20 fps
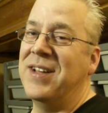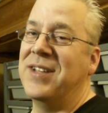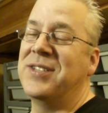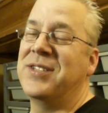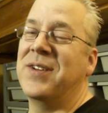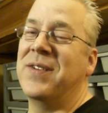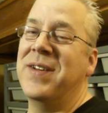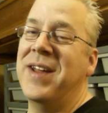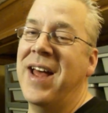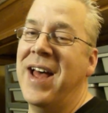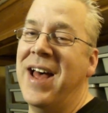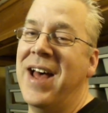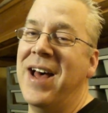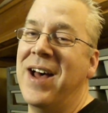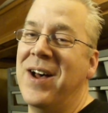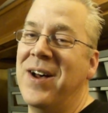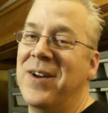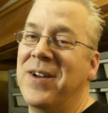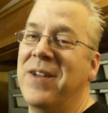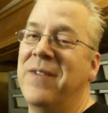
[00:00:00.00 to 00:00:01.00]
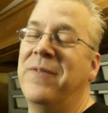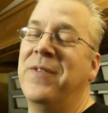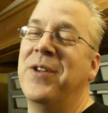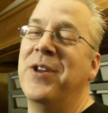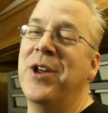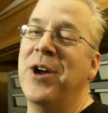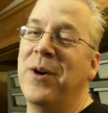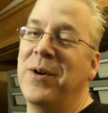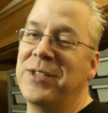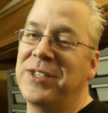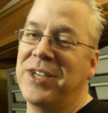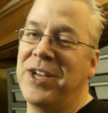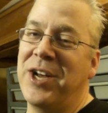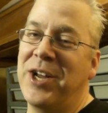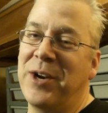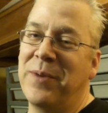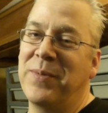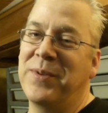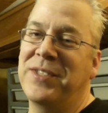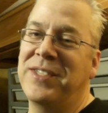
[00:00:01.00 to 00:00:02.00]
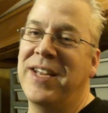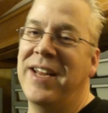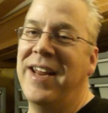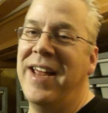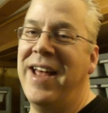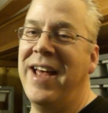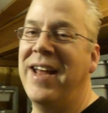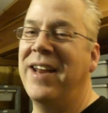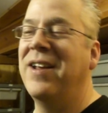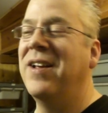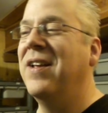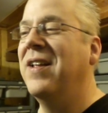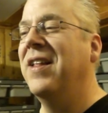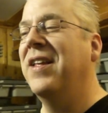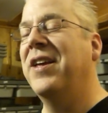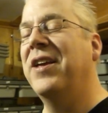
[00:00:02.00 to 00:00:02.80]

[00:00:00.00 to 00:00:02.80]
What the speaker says: So now, if you know it's 100% het,